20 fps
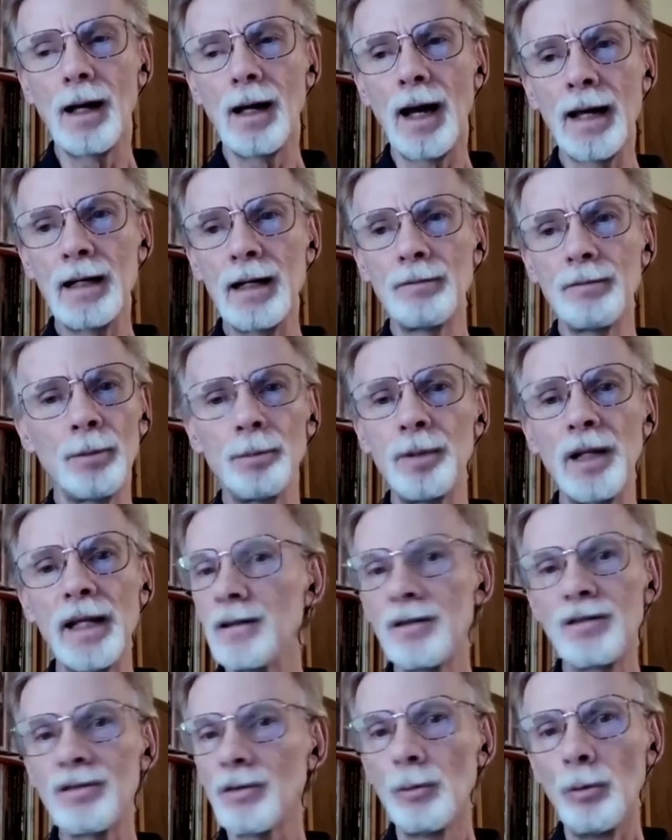never played
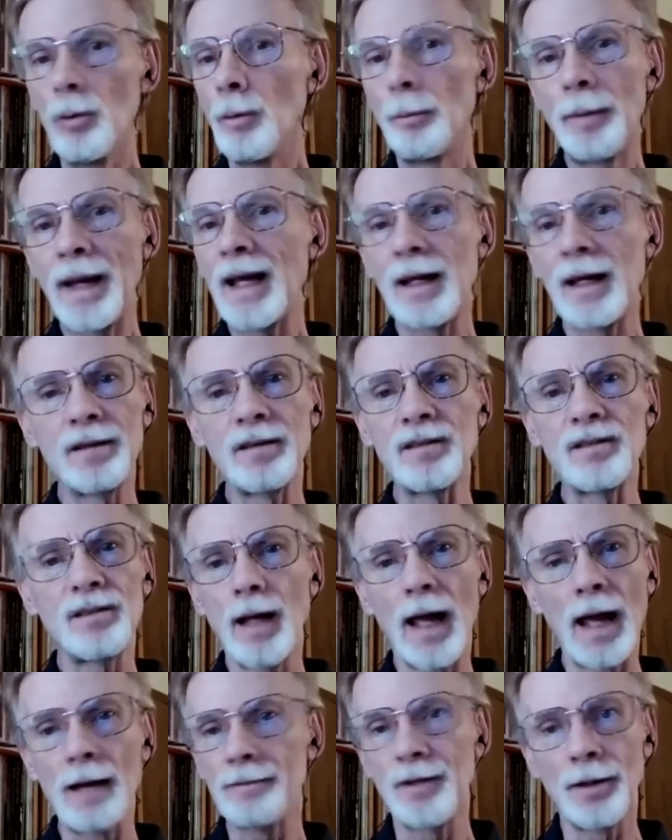in school bands
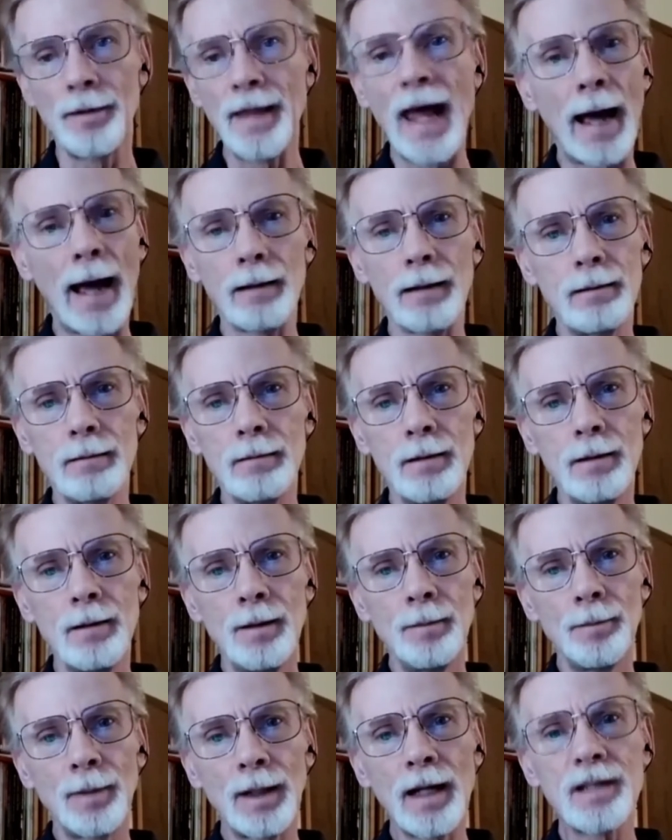after that.
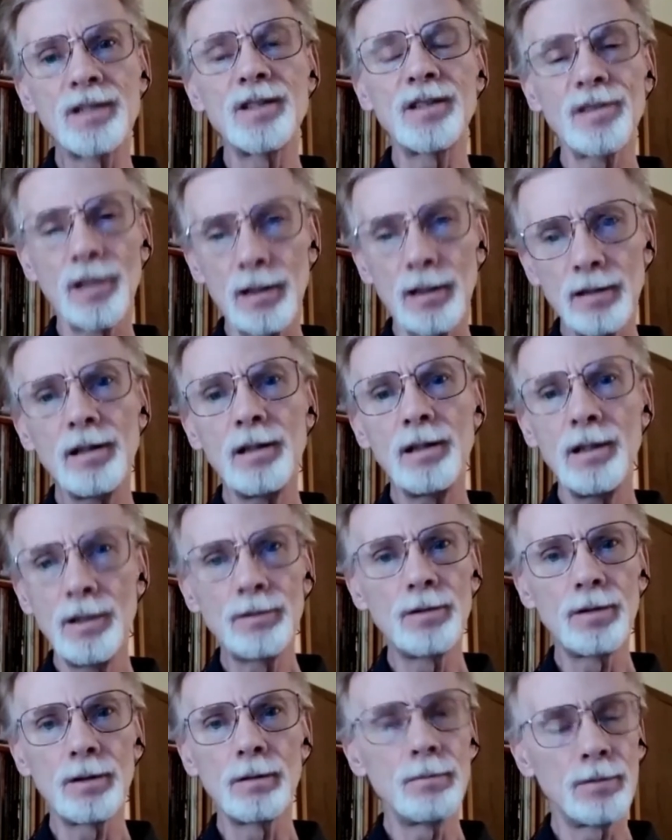But I just
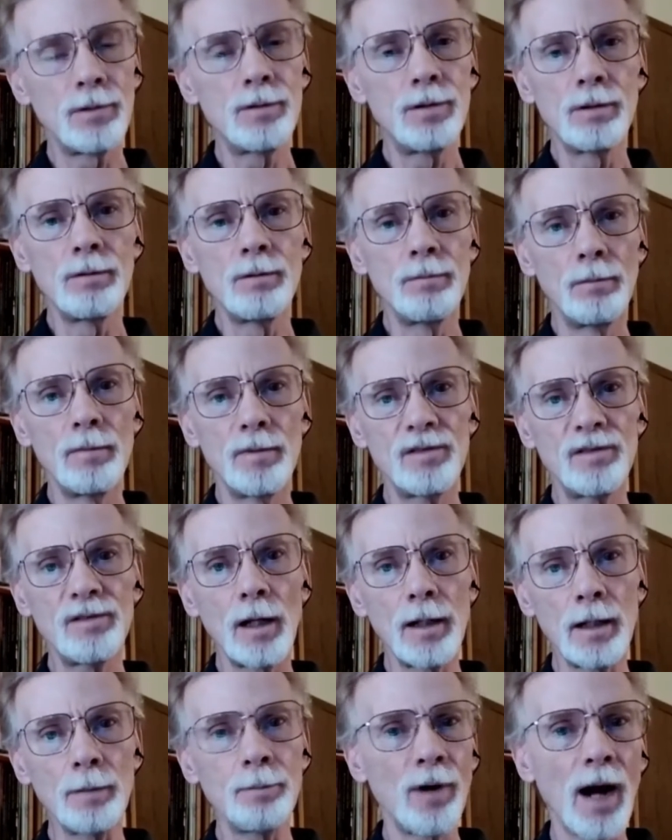continued to
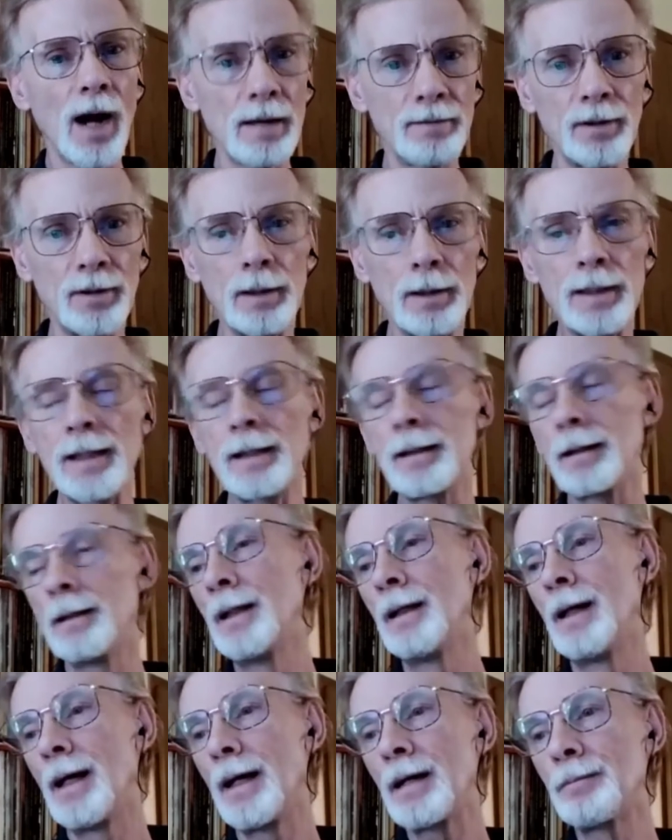study privately.
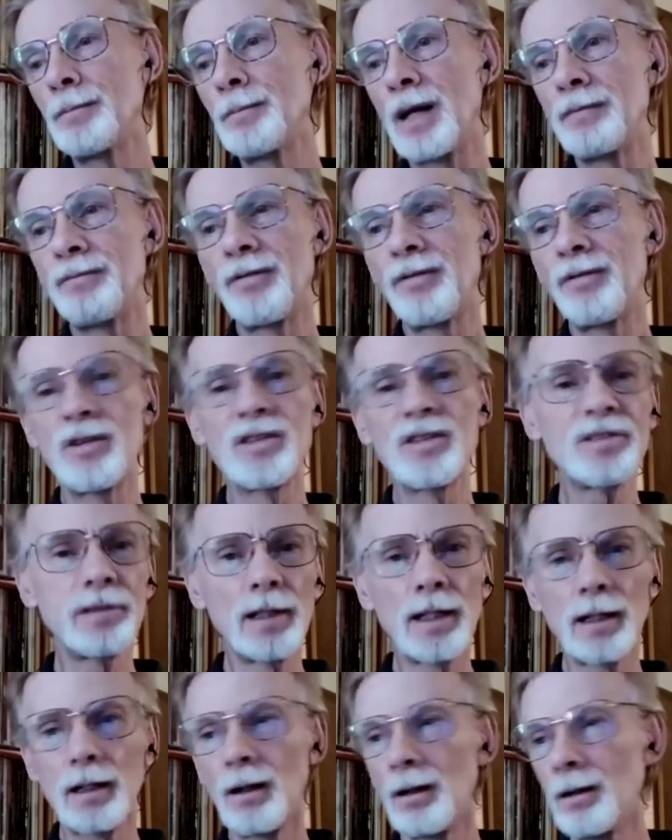I had my first
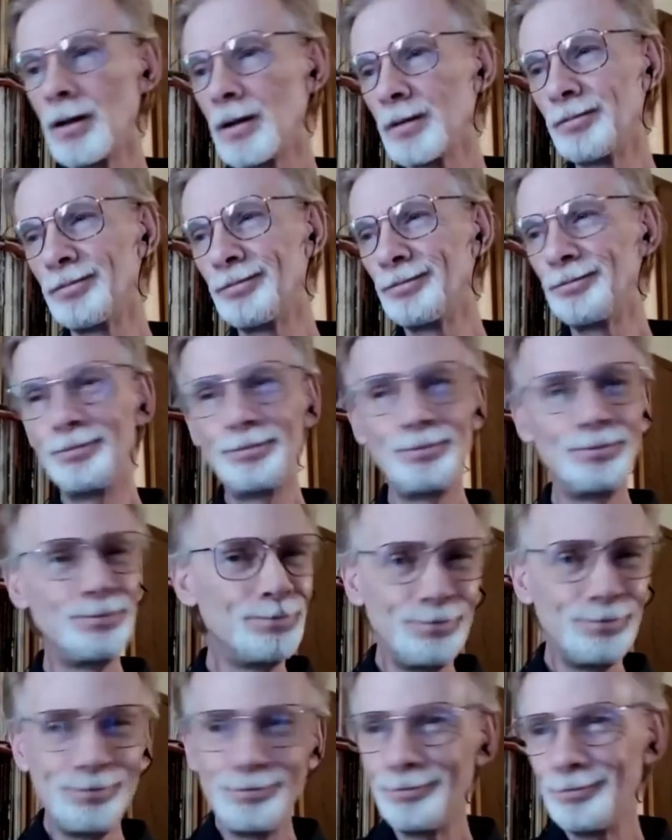little
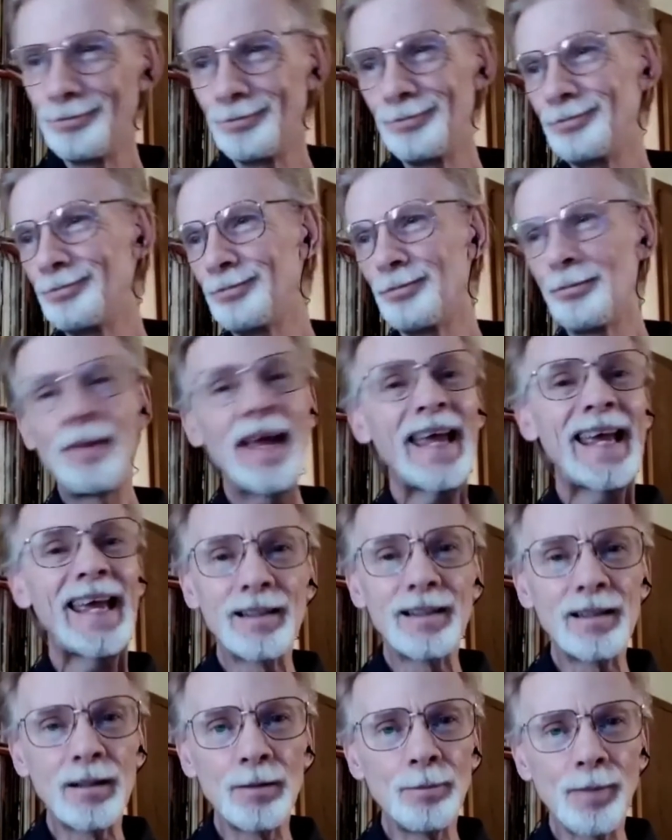
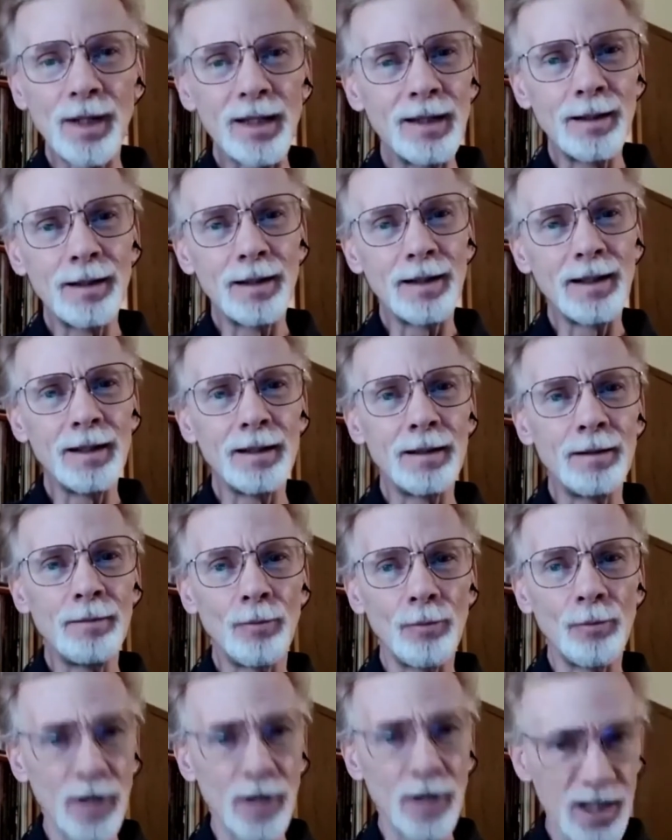band in
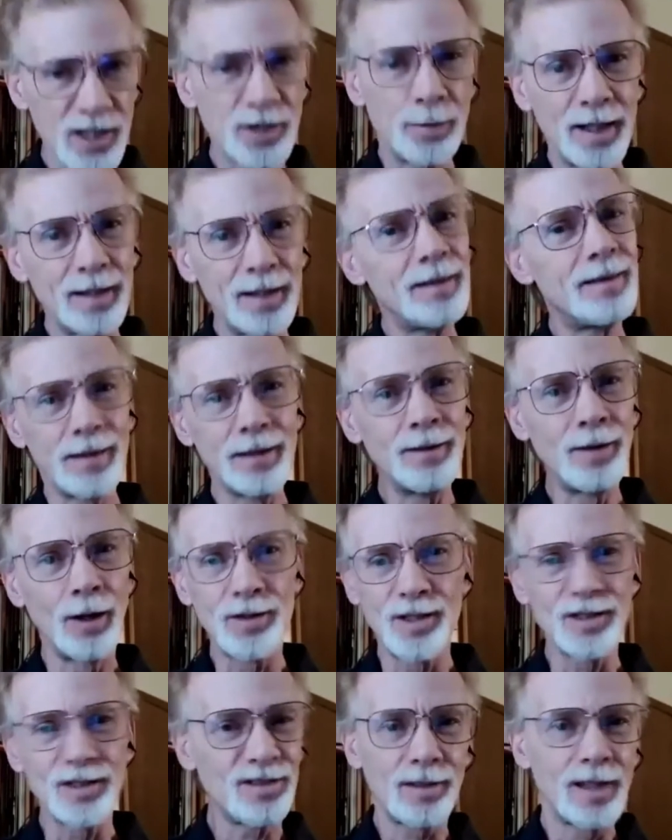Richmond,
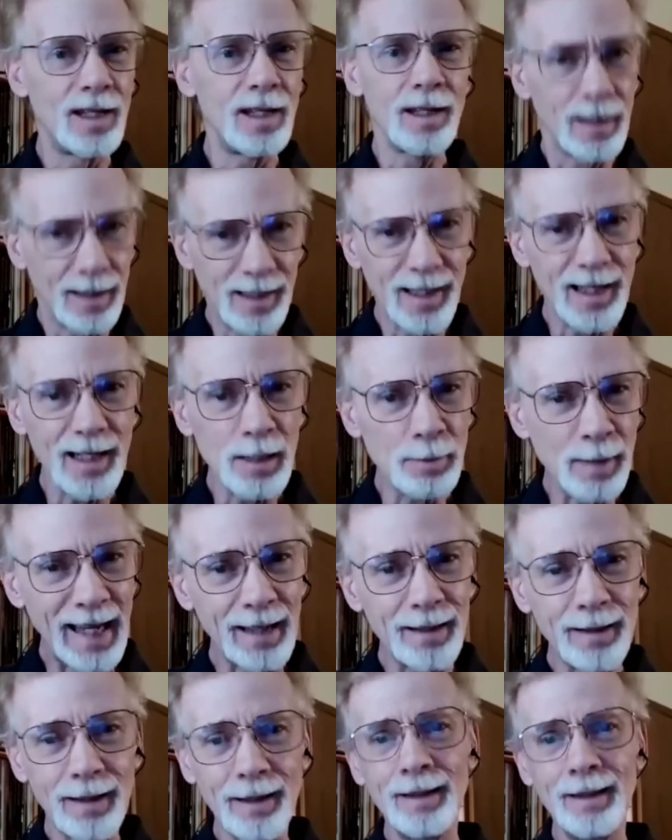just kiddie
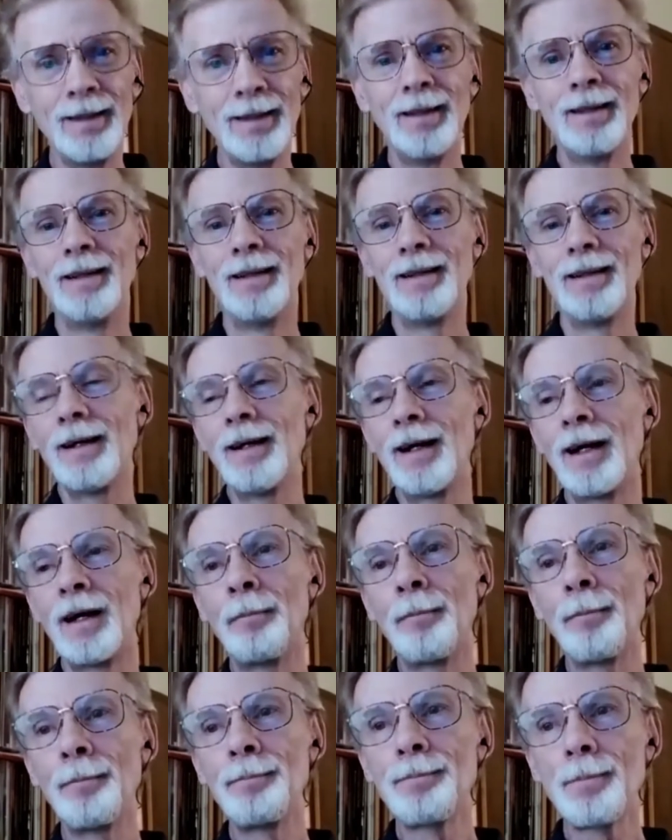band. Mm-hmm.